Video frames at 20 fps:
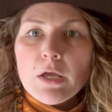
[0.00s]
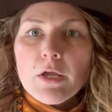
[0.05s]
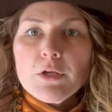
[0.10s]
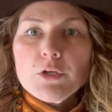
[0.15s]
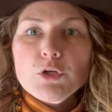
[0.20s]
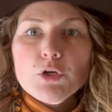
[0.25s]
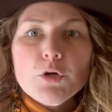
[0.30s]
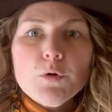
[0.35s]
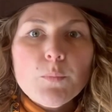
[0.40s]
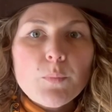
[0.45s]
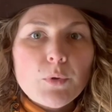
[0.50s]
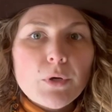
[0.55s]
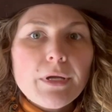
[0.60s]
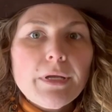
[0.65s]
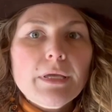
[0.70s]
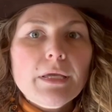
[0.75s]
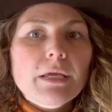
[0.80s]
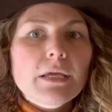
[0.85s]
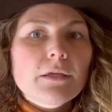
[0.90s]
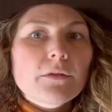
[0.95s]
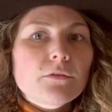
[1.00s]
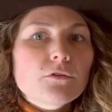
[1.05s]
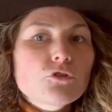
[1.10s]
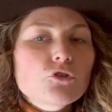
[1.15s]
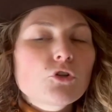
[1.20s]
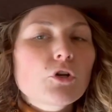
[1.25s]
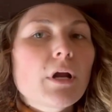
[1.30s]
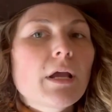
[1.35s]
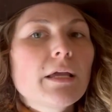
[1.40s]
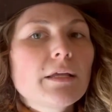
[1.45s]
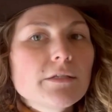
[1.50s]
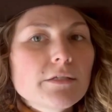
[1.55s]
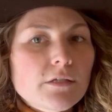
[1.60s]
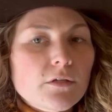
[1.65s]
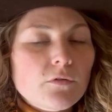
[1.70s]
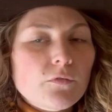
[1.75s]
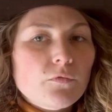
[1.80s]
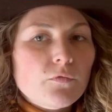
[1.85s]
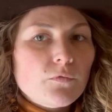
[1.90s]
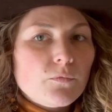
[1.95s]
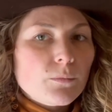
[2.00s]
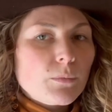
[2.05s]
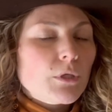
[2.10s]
you're bringing strains of,